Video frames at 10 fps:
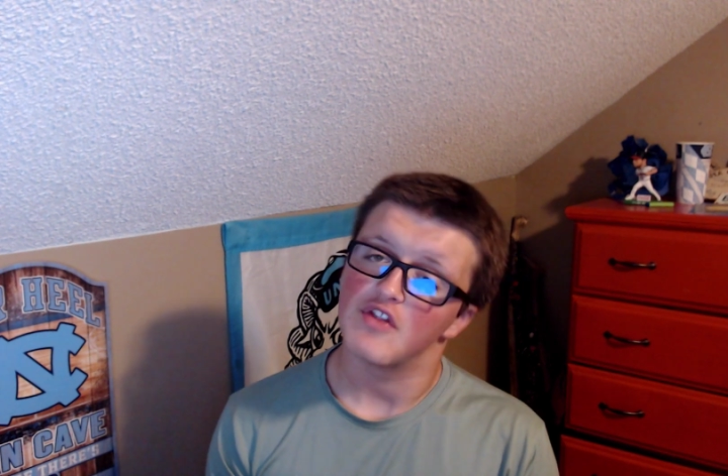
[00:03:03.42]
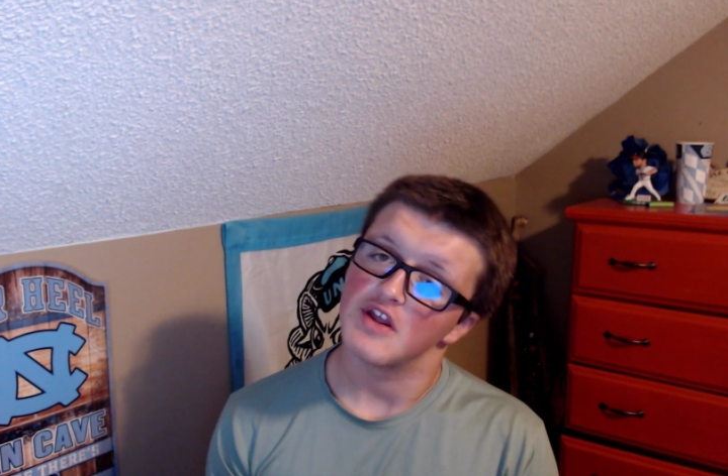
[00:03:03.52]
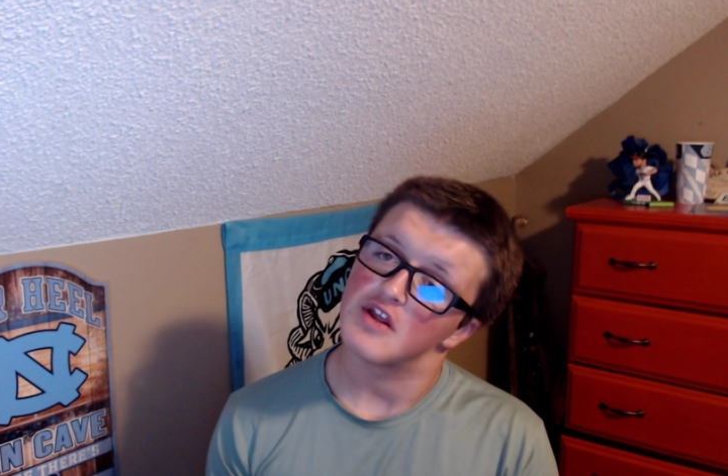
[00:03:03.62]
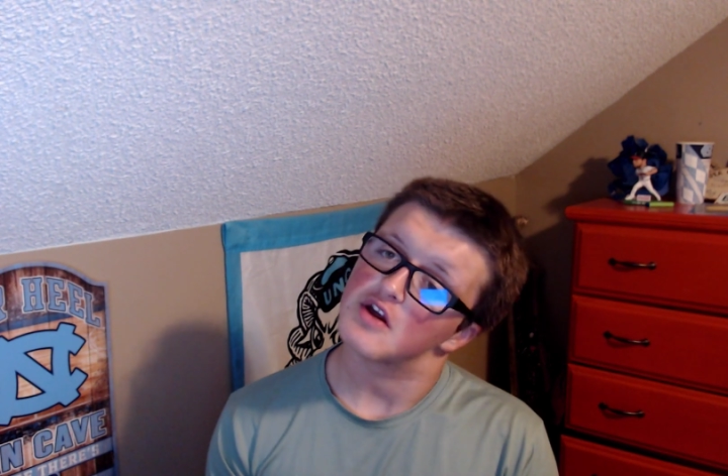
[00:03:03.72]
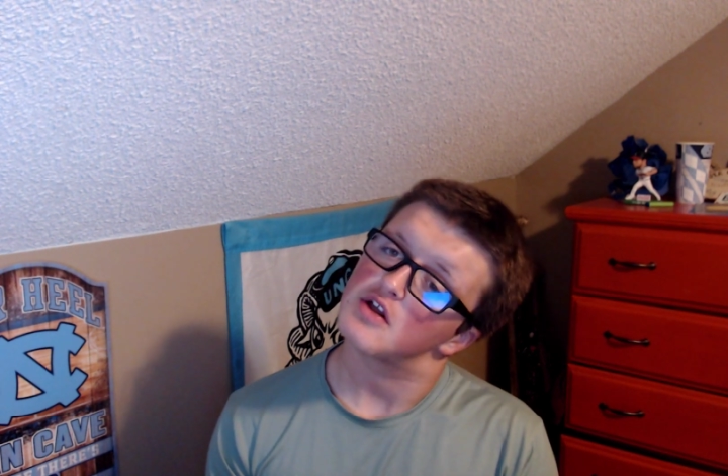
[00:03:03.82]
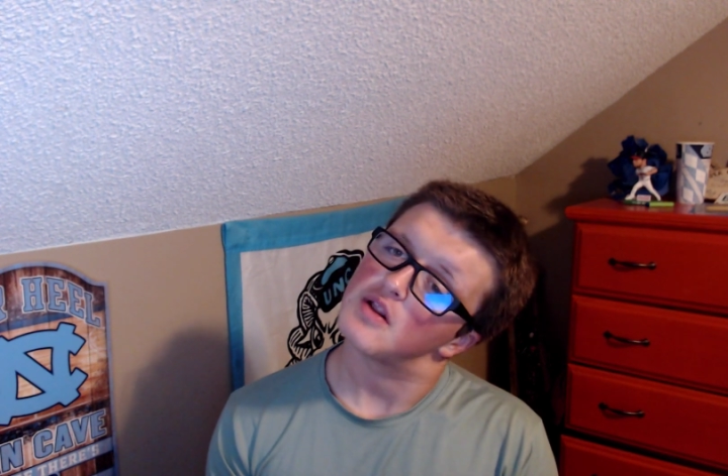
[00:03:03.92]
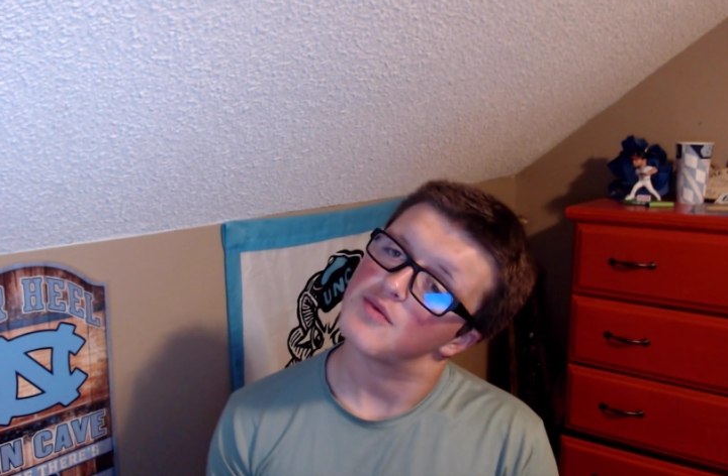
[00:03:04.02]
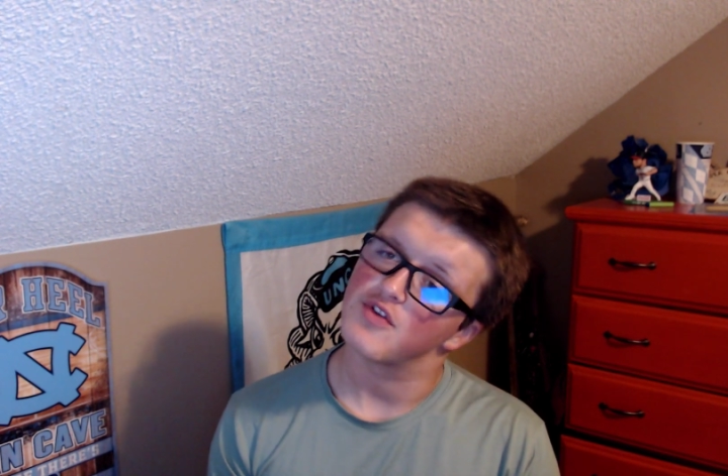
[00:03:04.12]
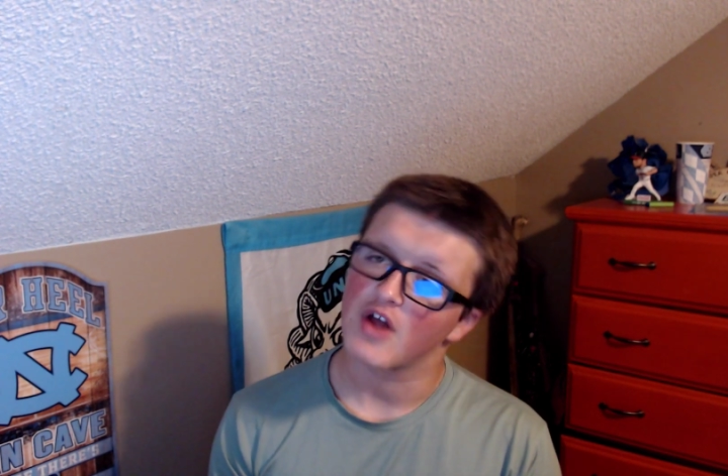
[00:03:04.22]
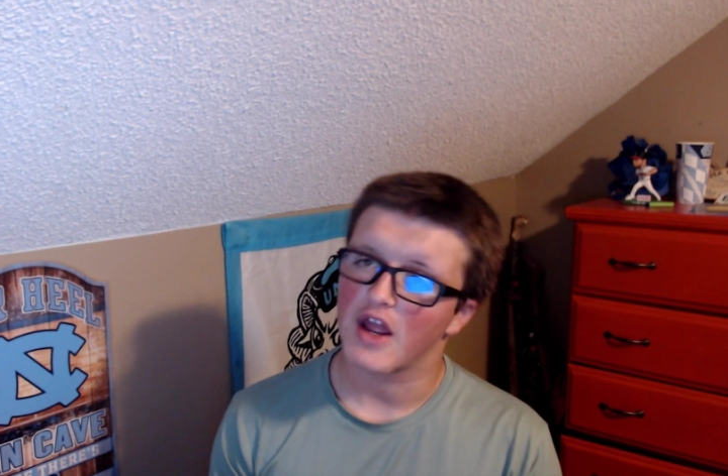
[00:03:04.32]
the
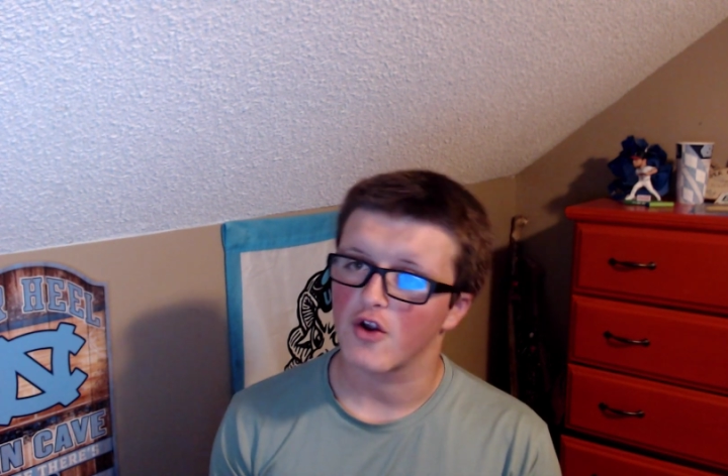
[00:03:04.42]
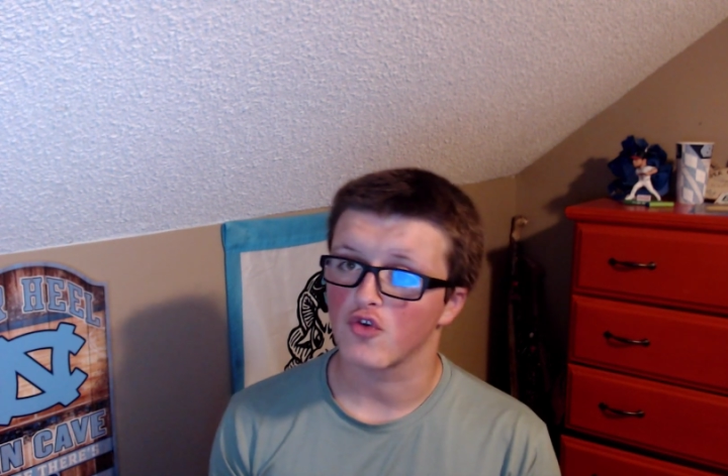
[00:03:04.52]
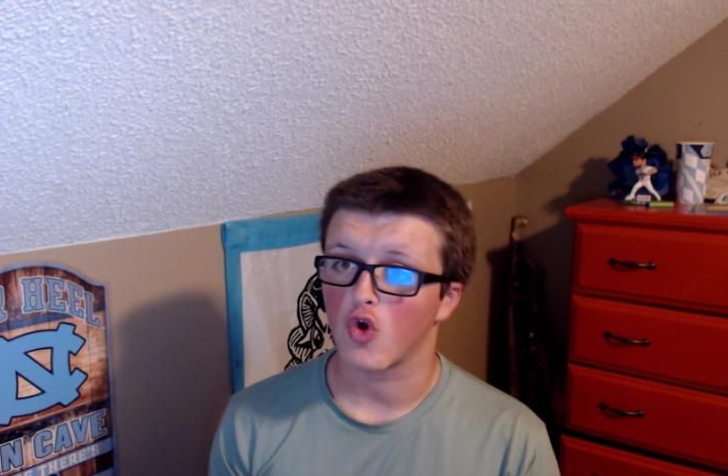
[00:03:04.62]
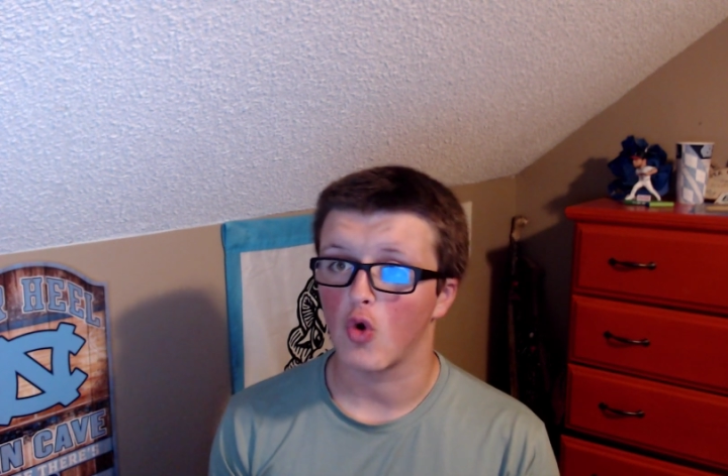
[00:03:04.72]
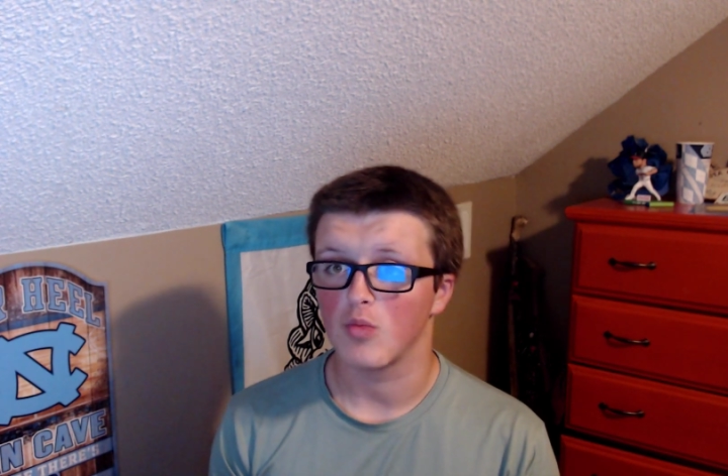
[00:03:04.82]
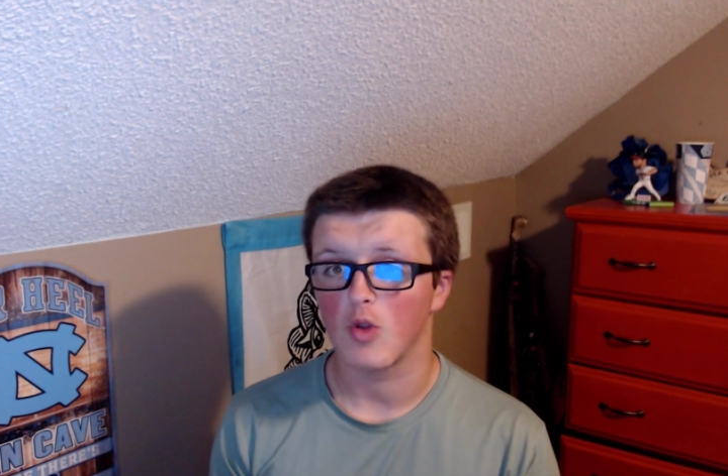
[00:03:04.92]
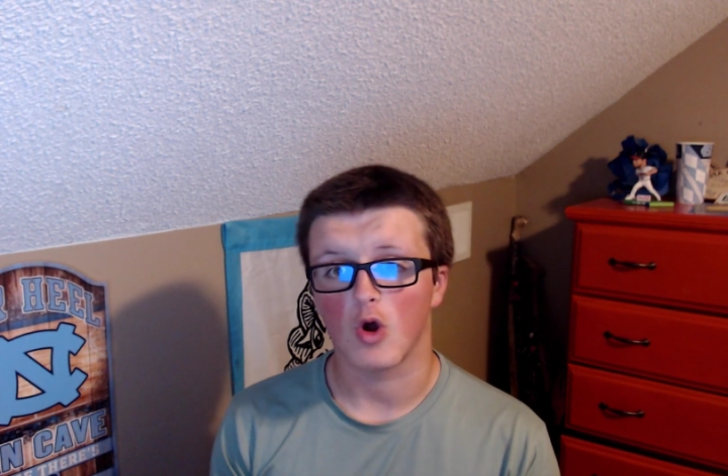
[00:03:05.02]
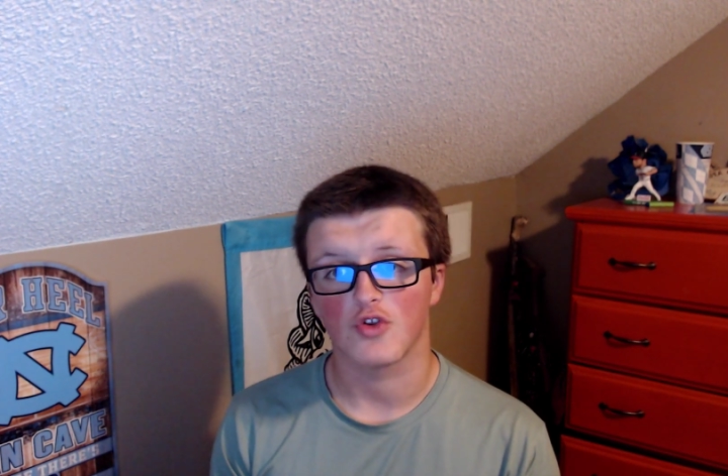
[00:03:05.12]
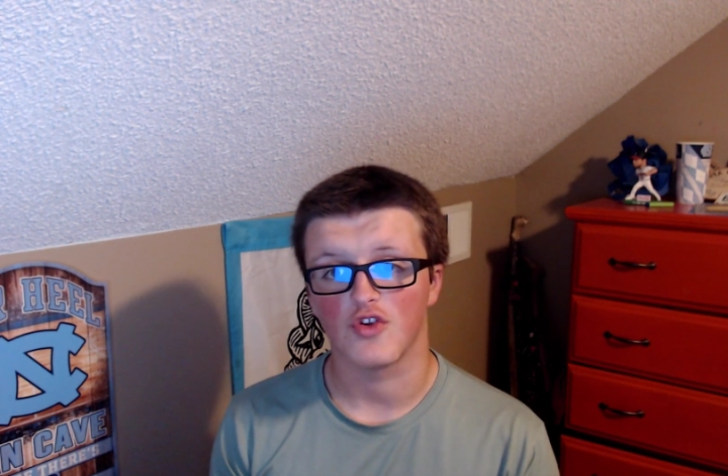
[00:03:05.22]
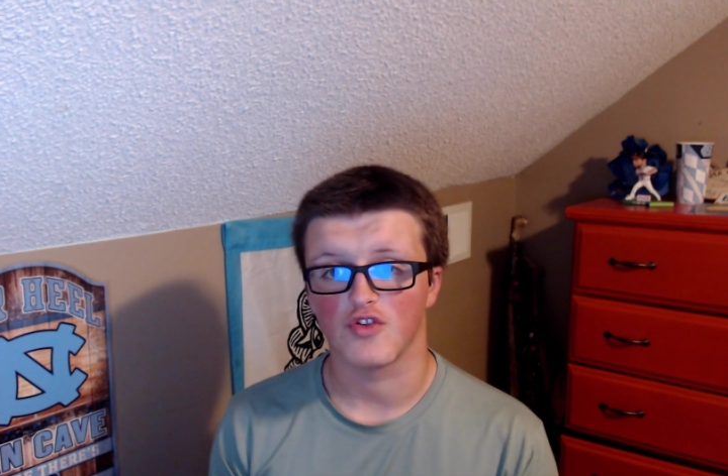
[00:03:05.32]
Clemson Tigers' home losses